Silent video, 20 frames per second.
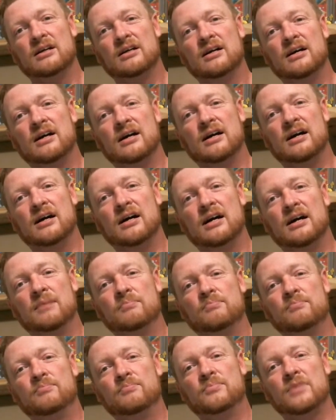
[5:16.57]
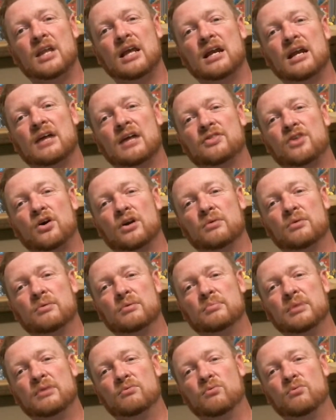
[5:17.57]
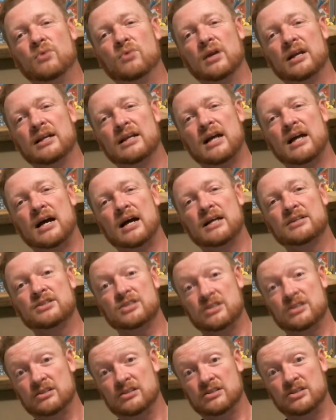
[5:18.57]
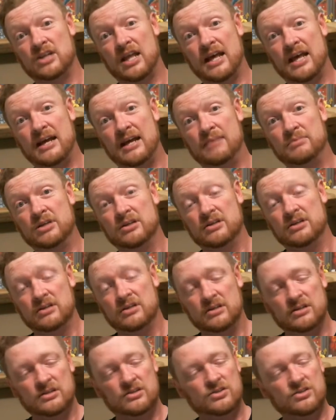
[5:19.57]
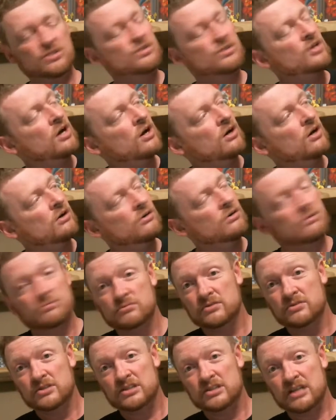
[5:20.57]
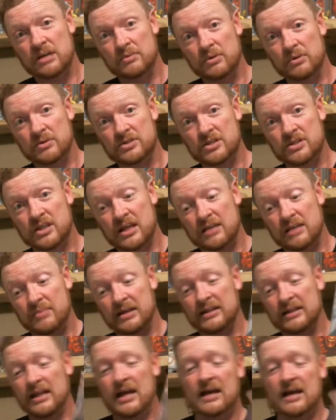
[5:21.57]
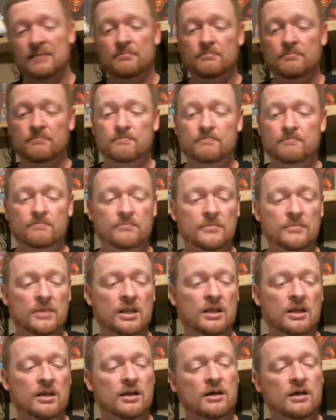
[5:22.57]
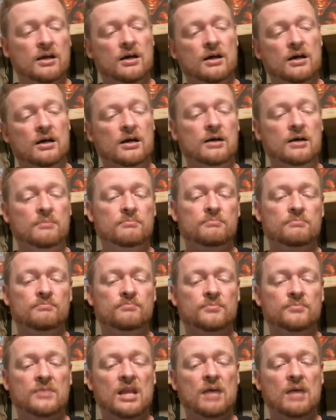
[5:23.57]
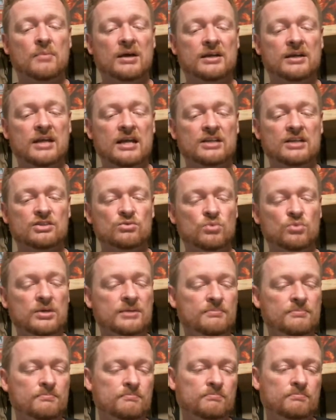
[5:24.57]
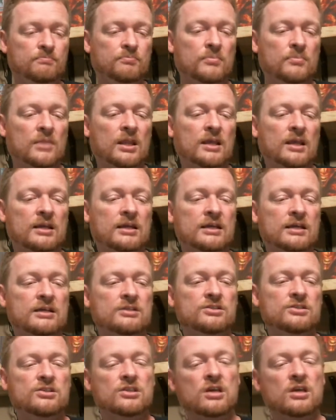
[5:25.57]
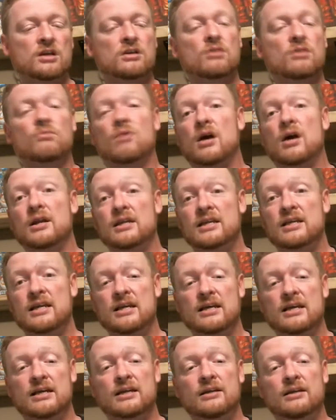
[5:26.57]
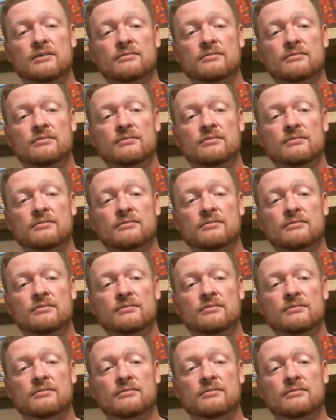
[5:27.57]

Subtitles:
And I thought it would be really nice slabbed. So tell me what you think about that. Now my next one is The Karate Kid,